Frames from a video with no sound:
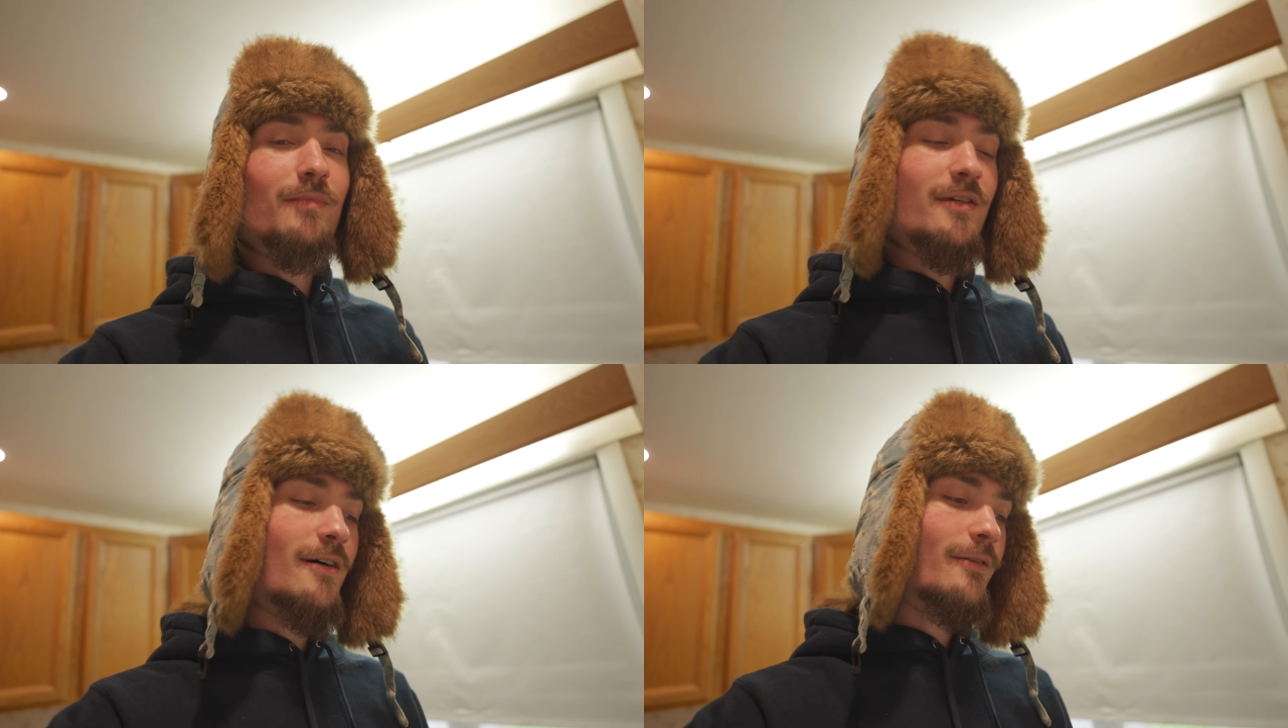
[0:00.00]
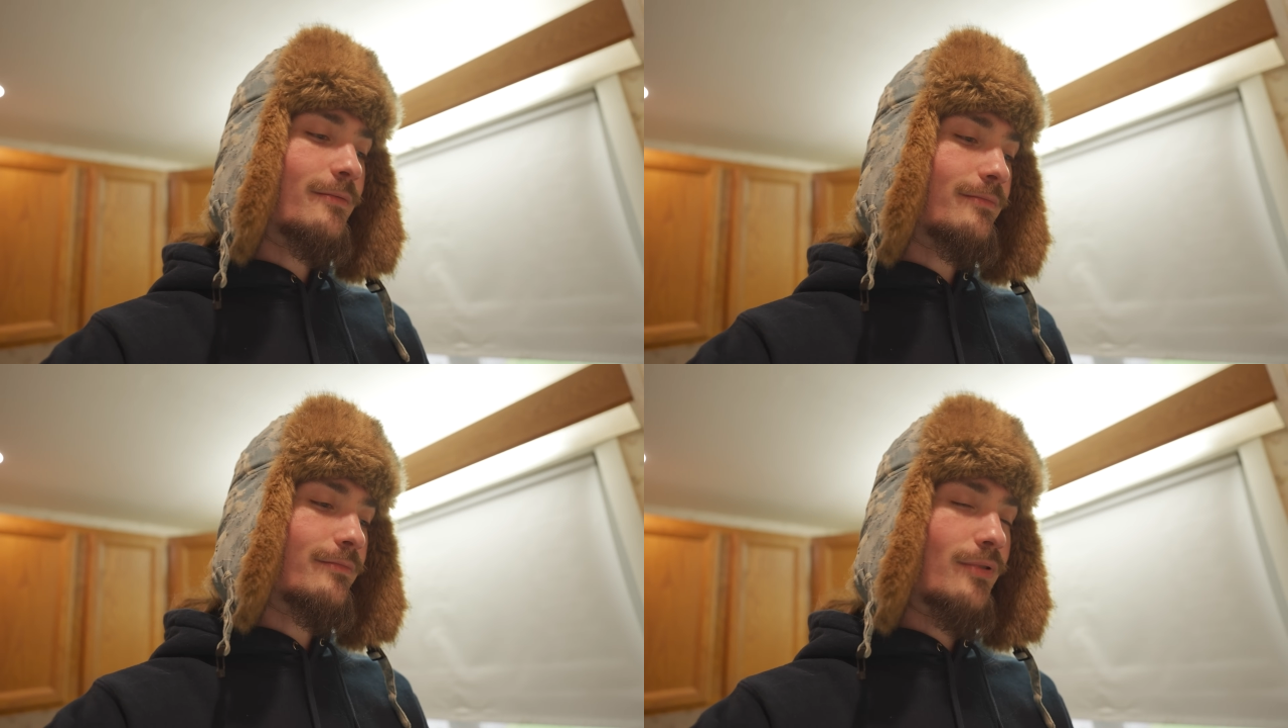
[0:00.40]
and don't
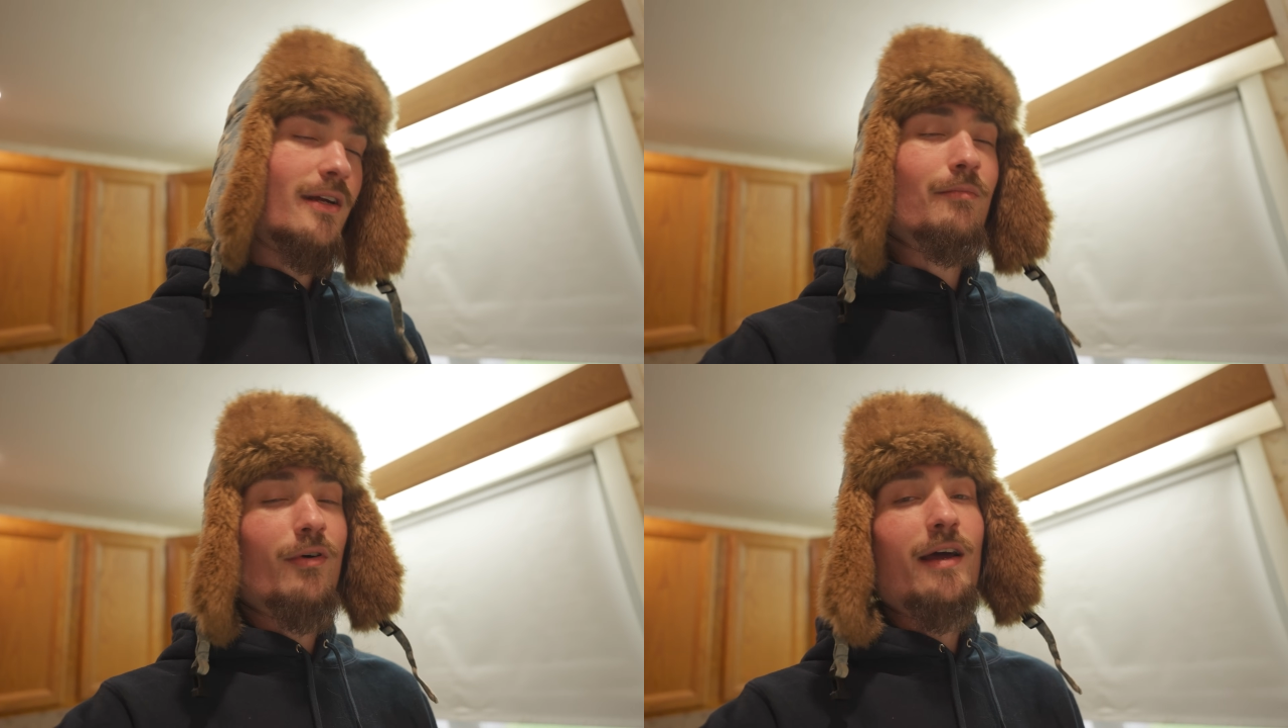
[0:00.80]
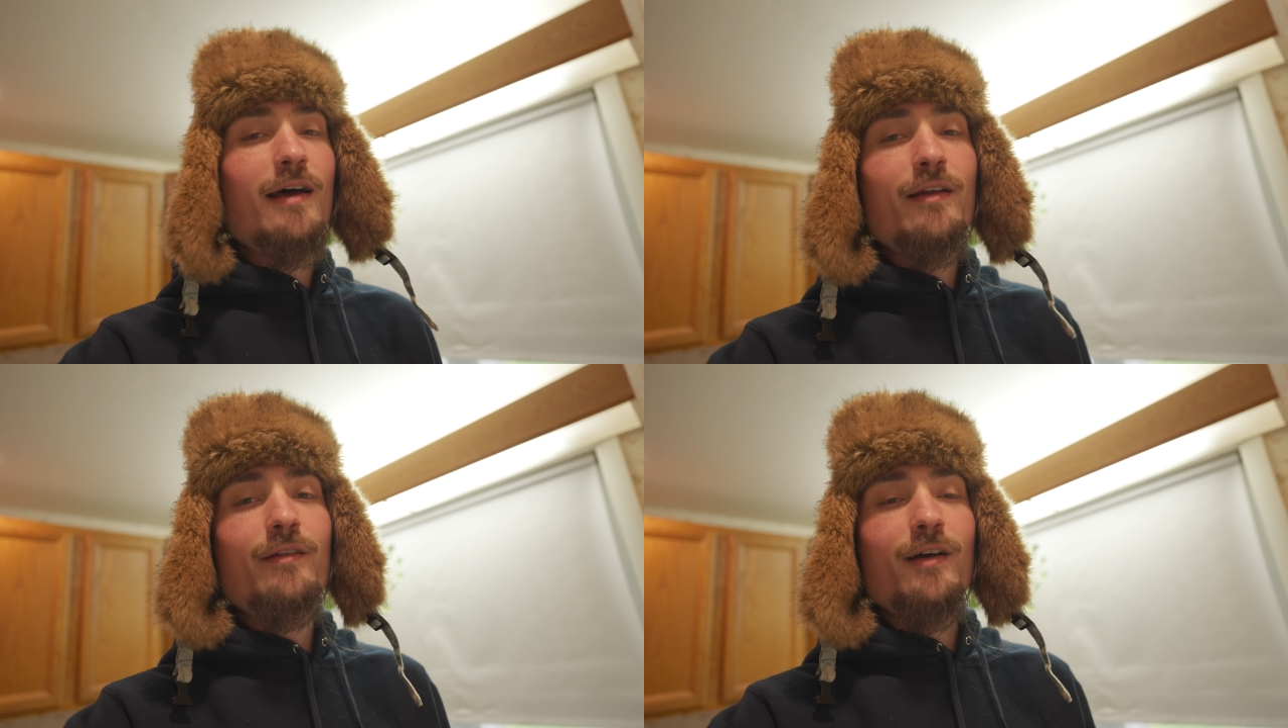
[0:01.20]
bring bread
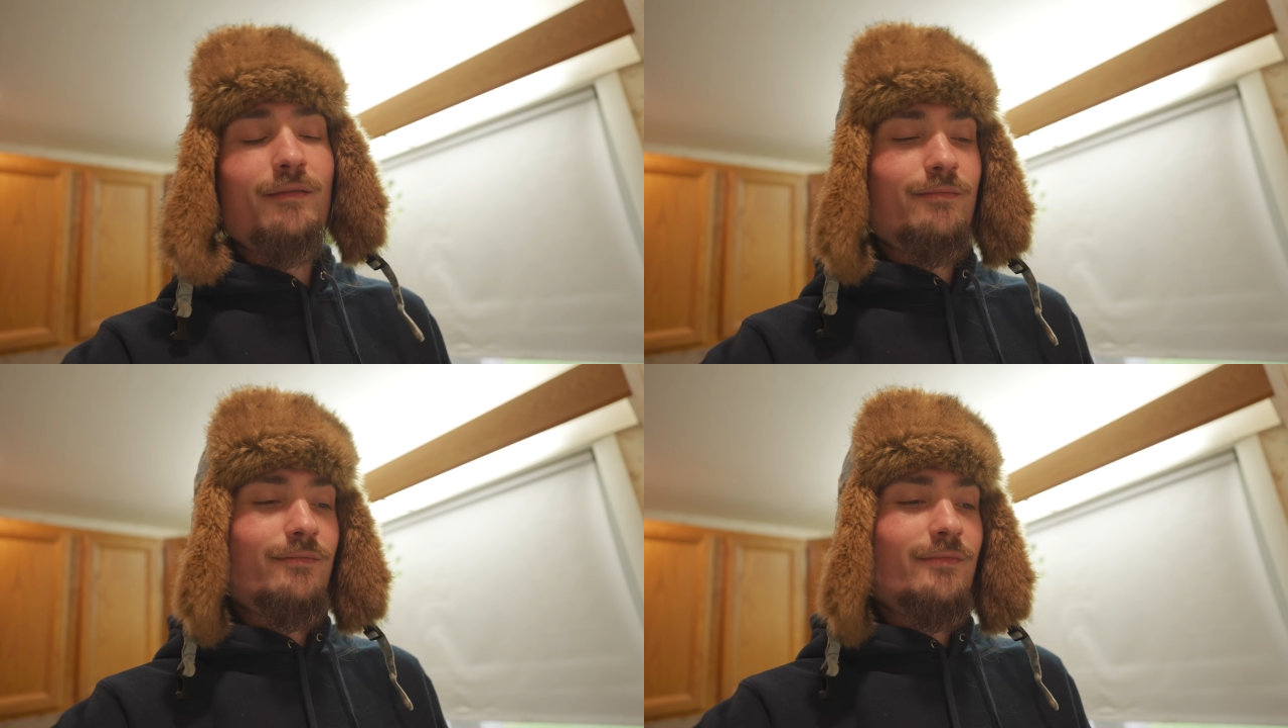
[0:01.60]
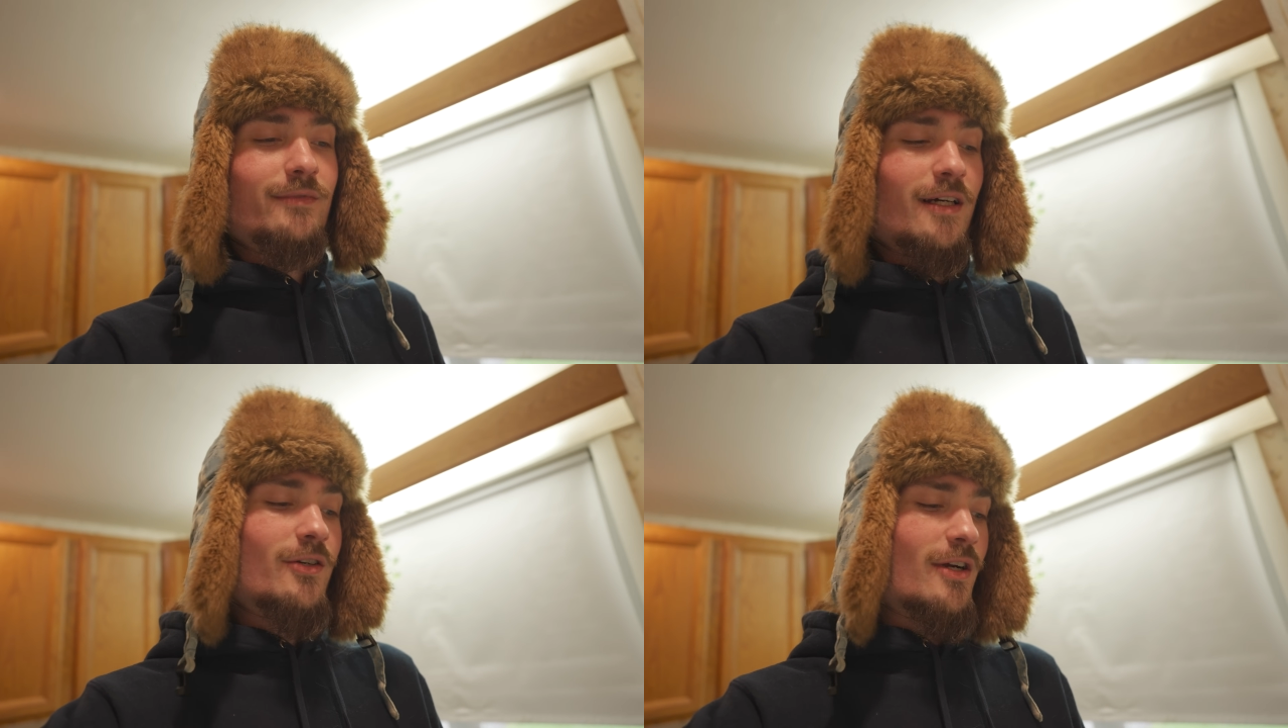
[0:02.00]
out of the
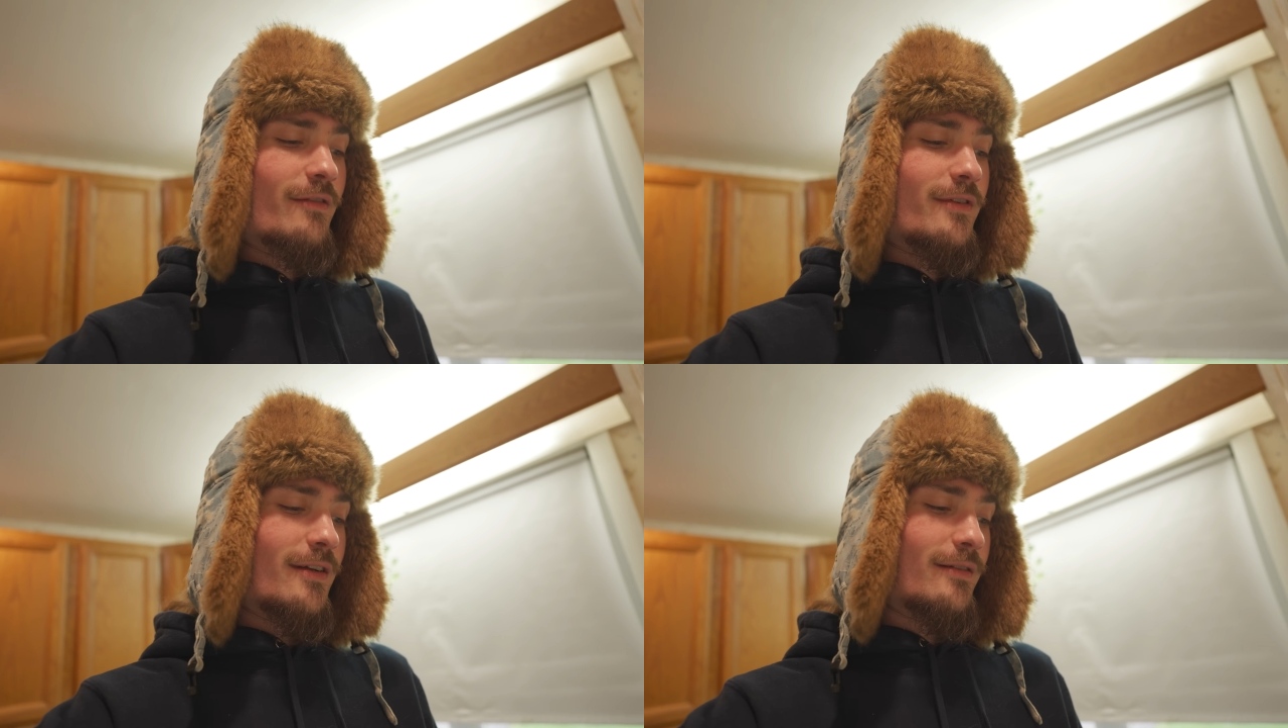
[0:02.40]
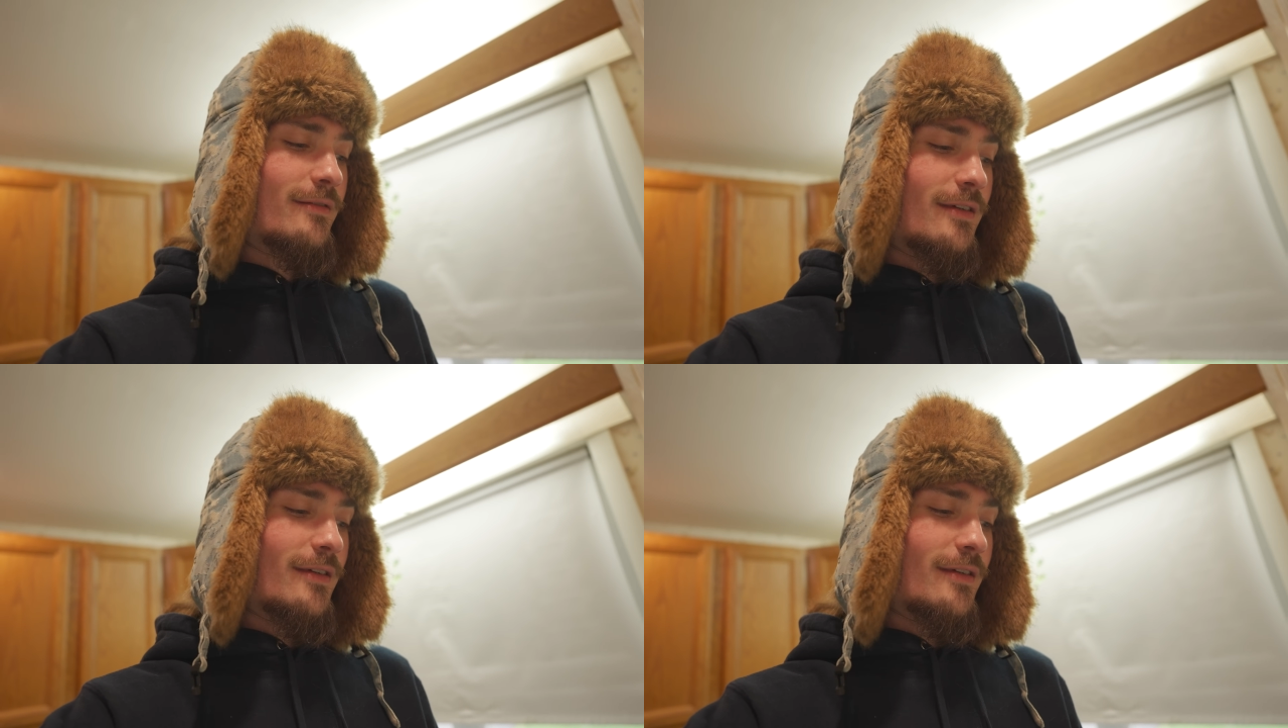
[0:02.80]
Dutch oven at